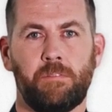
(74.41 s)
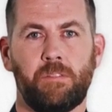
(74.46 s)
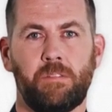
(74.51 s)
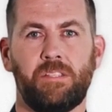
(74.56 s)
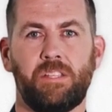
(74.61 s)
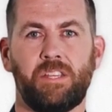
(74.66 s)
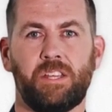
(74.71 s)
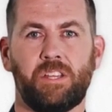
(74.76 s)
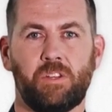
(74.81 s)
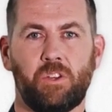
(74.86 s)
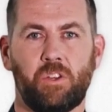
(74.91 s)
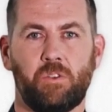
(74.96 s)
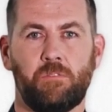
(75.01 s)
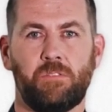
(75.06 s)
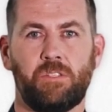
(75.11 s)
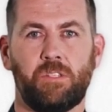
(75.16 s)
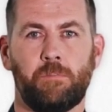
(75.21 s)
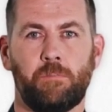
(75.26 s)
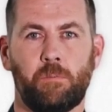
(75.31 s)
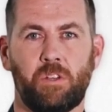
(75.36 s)
None of
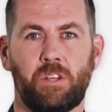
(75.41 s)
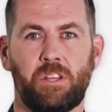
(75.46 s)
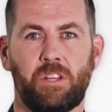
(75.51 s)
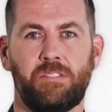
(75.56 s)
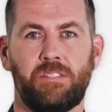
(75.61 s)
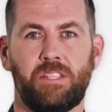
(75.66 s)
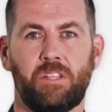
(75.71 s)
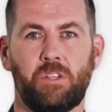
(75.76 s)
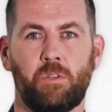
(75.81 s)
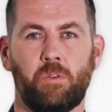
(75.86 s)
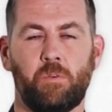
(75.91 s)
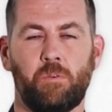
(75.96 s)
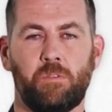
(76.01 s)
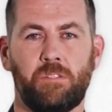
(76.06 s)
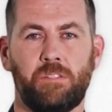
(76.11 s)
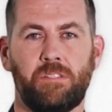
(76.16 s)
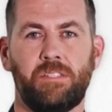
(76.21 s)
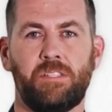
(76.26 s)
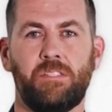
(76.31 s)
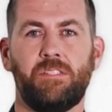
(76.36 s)
these products or
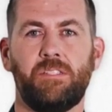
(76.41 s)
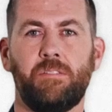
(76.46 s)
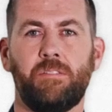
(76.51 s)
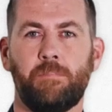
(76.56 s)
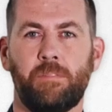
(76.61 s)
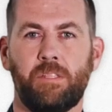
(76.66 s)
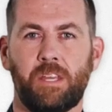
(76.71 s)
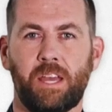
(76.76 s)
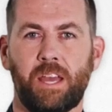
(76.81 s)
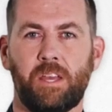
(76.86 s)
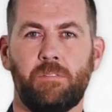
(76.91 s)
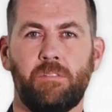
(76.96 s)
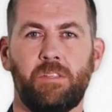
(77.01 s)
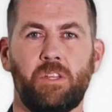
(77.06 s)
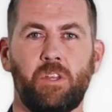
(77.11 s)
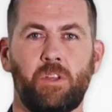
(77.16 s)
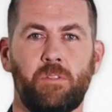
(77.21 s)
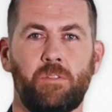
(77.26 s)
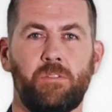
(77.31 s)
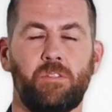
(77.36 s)
systems have a
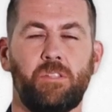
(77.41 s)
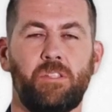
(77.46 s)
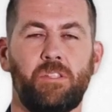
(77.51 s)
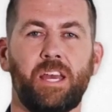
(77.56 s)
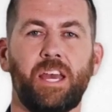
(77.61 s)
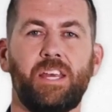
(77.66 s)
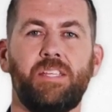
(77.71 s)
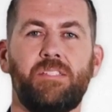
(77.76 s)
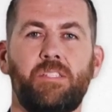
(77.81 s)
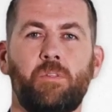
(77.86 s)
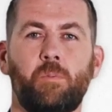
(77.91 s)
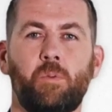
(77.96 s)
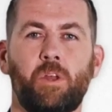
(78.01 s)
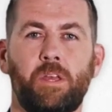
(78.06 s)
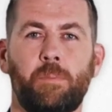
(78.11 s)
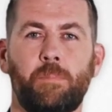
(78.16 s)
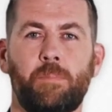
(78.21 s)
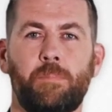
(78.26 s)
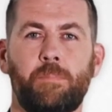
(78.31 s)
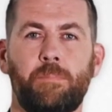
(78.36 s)
constant hazard
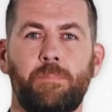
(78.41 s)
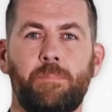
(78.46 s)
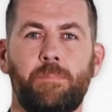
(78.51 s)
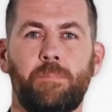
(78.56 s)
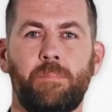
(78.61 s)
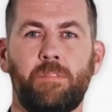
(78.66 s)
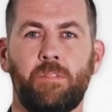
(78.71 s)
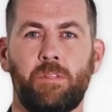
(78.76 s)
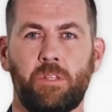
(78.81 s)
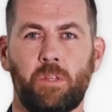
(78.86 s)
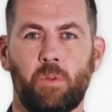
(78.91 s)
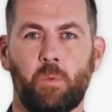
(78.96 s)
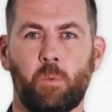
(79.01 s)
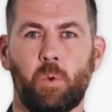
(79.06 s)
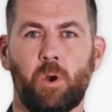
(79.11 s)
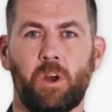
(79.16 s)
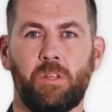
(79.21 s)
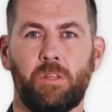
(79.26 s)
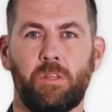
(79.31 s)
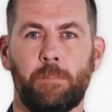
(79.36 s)
rate. So
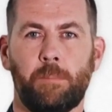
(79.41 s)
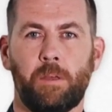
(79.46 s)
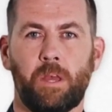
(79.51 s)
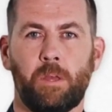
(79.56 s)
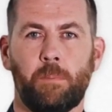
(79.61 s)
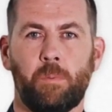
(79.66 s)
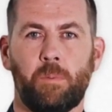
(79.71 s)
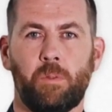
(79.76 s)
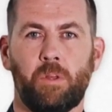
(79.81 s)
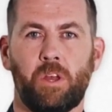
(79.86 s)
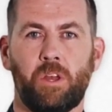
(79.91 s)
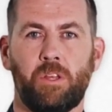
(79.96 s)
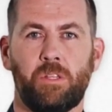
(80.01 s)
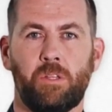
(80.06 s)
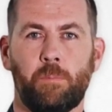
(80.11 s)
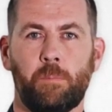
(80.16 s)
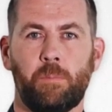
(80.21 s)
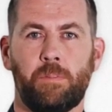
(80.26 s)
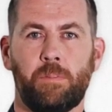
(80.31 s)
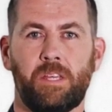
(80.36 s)
why do people like
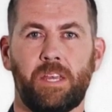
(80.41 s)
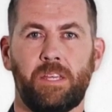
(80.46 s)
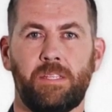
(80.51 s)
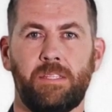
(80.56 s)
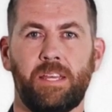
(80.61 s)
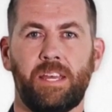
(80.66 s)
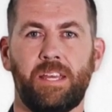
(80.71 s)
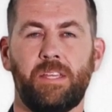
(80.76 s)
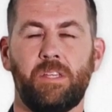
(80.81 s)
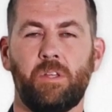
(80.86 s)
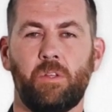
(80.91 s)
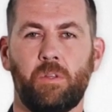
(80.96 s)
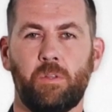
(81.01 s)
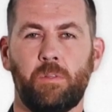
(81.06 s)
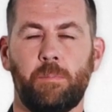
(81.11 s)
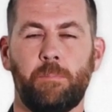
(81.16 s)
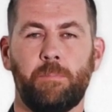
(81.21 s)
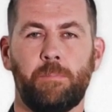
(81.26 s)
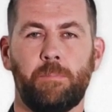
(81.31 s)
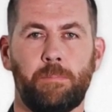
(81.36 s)
to pretend they
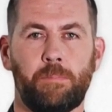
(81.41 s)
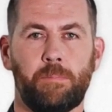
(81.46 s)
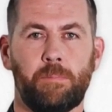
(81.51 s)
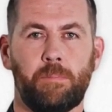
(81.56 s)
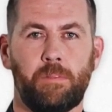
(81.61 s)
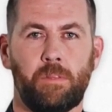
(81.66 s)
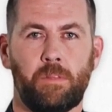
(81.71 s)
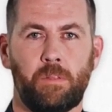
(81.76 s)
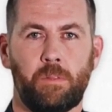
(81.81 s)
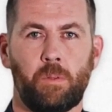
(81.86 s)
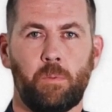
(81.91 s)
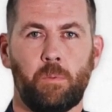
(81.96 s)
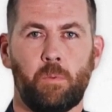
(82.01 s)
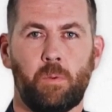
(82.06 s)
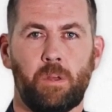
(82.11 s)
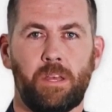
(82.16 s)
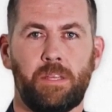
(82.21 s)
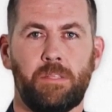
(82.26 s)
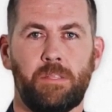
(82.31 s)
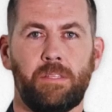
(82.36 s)
do? The
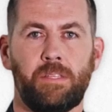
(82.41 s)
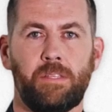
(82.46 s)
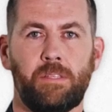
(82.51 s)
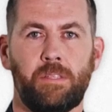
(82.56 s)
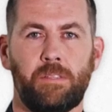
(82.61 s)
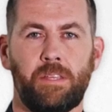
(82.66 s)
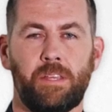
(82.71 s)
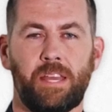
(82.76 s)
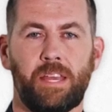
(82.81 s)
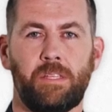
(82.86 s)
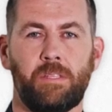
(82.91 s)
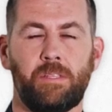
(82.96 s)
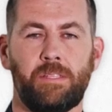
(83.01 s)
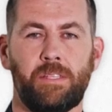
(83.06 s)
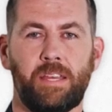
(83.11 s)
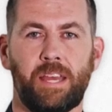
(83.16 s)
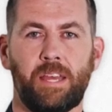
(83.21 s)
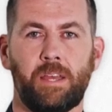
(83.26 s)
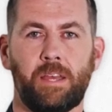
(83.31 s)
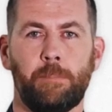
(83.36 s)
reason is
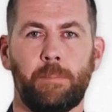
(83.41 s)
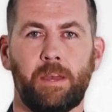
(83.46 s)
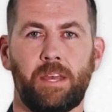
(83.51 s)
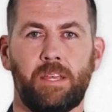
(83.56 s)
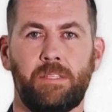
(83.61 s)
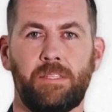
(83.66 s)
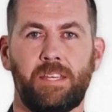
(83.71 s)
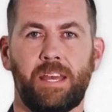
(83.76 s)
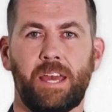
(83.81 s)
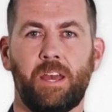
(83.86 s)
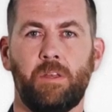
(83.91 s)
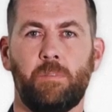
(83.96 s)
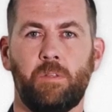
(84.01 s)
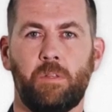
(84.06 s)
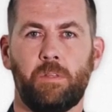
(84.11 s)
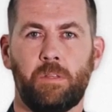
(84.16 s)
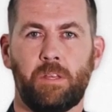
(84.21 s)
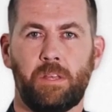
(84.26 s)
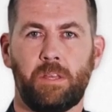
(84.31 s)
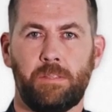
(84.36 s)
that it makes
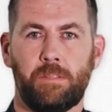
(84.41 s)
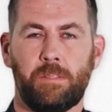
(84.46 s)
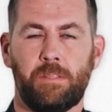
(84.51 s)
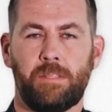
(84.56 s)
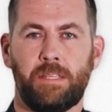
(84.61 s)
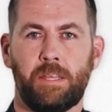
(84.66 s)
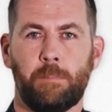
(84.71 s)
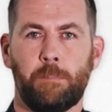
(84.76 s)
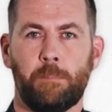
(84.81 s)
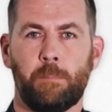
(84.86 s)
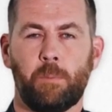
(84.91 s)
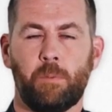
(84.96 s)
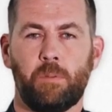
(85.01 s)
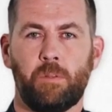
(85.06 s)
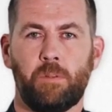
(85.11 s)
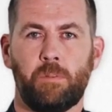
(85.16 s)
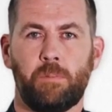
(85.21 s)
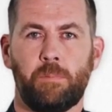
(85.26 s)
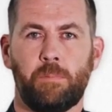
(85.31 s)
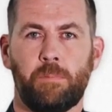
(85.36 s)
everything
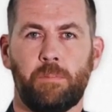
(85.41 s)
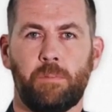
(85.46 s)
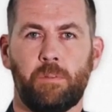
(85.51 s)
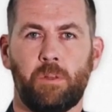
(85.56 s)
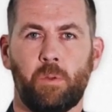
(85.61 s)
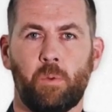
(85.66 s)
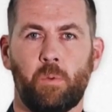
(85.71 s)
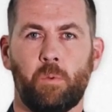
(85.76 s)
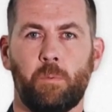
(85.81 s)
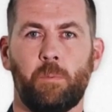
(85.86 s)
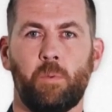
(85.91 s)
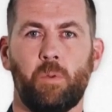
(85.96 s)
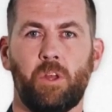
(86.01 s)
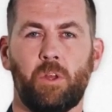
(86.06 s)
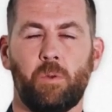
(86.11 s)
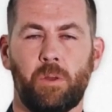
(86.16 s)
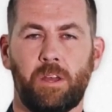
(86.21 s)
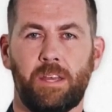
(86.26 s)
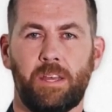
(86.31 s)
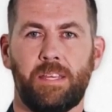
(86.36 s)
simple, or more
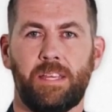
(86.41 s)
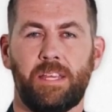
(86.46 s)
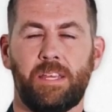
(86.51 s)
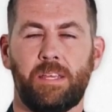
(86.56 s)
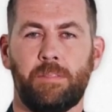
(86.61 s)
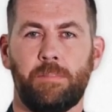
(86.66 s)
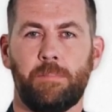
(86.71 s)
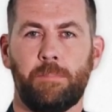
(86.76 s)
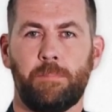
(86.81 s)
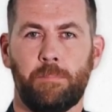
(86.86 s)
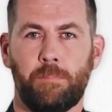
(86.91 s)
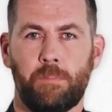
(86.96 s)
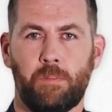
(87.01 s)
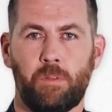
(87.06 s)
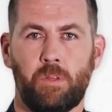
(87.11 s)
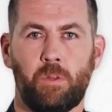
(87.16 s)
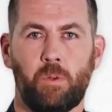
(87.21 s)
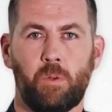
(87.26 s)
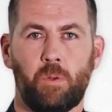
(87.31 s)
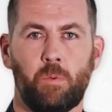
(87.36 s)
correctly,
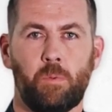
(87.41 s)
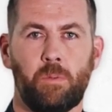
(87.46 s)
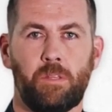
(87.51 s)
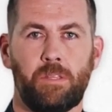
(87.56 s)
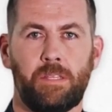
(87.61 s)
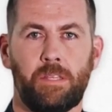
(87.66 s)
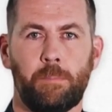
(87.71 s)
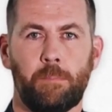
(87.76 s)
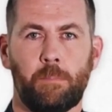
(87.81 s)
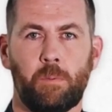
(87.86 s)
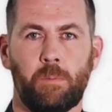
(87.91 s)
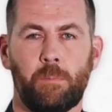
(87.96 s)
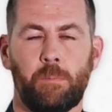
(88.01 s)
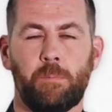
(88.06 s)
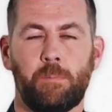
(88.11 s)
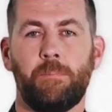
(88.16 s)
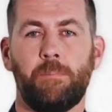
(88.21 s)
too simple.